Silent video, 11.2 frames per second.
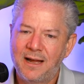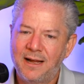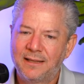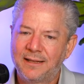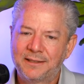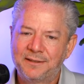
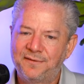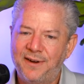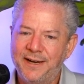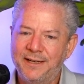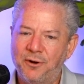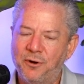like to
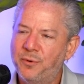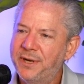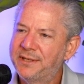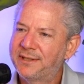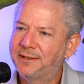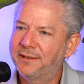find
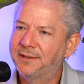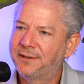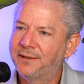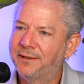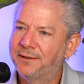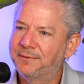always
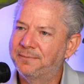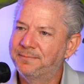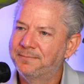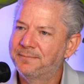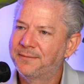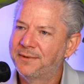the
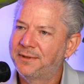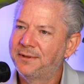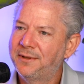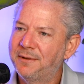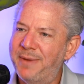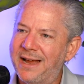
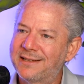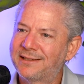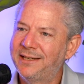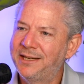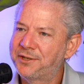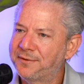best
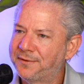in each of